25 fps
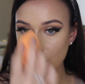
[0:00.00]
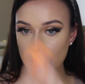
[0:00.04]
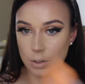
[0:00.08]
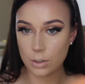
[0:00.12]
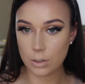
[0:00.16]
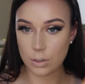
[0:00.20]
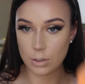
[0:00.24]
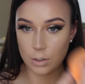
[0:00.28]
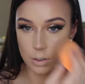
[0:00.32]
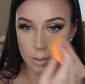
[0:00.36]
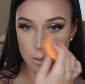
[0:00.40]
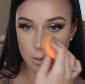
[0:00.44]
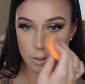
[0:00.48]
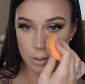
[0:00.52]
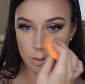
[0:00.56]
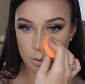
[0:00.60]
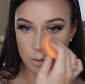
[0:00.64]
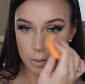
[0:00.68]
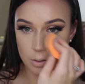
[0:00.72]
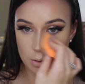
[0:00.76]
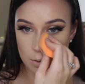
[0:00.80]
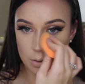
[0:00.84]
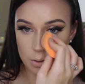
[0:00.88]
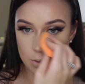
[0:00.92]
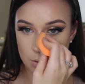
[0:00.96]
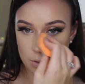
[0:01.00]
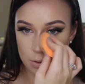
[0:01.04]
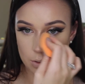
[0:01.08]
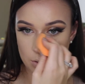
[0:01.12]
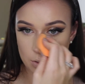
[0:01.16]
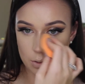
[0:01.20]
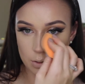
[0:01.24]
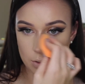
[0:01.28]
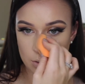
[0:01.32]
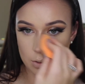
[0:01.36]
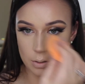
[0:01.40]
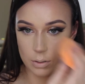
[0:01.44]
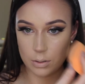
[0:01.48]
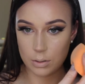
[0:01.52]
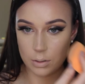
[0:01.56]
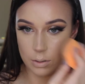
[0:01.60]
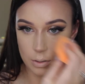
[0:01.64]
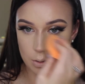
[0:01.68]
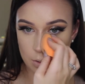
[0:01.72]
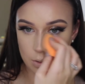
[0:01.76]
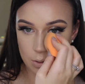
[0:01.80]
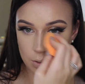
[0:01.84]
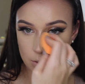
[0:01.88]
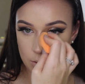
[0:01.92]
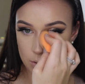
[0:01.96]

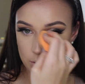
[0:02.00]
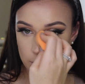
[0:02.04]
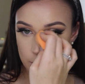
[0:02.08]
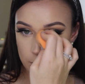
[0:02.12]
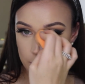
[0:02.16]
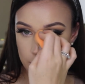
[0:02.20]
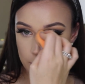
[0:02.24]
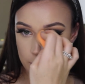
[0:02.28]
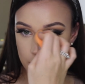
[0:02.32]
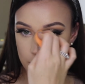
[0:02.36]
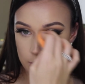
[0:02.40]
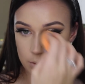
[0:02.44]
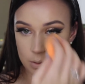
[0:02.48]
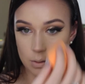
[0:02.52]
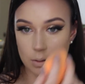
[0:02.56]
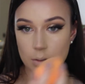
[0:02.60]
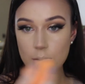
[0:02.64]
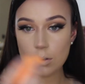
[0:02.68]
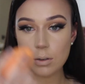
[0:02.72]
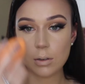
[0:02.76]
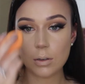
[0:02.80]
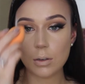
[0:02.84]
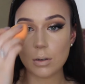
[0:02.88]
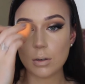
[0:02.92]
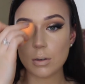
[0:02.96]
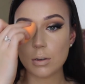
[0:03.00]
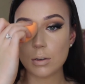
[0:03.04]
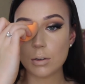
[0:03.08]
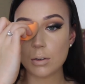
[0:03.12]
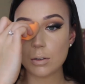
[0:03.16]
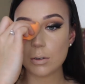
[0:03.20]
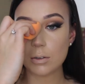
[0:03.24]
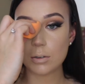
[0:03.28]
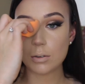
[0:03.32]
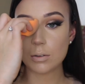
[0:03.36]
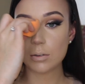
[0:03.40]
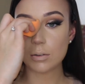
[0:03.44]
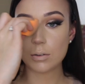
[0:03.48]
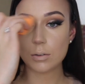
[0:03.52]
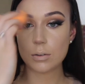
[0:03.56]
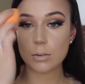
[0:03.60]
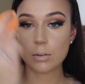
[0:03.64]
No one is speaking in this clip.